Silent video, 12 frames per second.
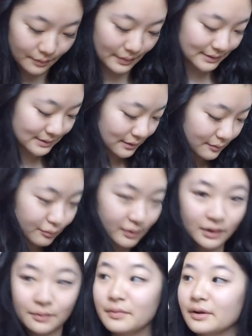Um, I didn't
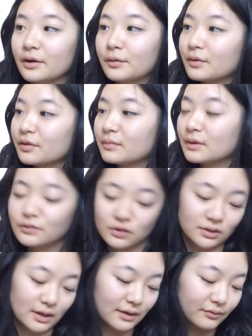bring a mirror with me,
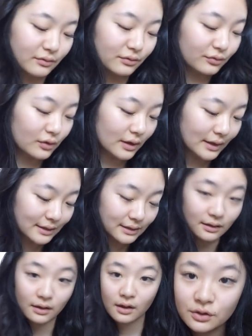which is kind of a flawed
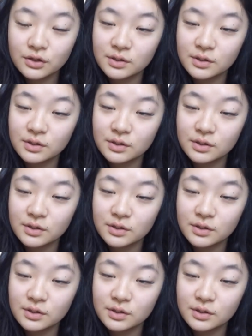idea.